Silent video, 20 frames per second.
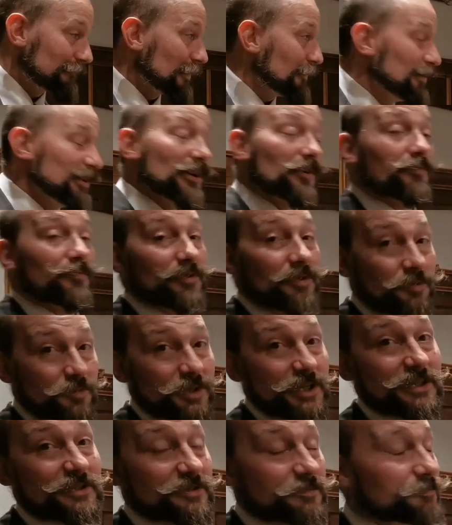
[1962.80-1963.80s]
We don't know
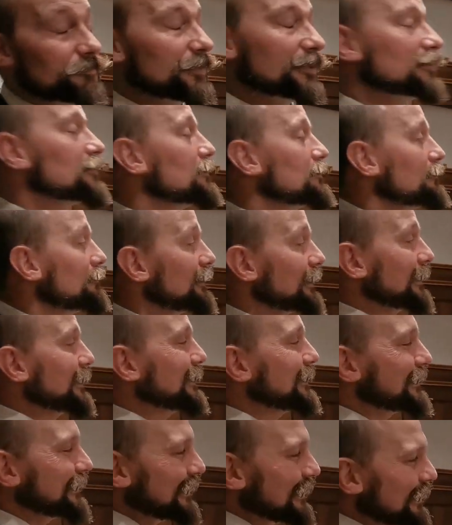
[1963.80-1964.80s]
that, but
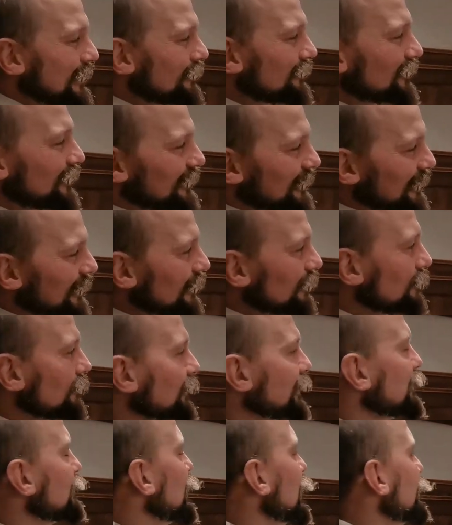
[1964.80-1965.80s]
it's an interesting little
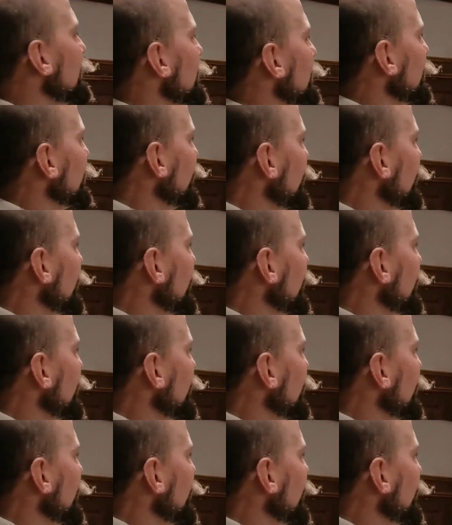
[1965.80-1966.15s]
thing to have a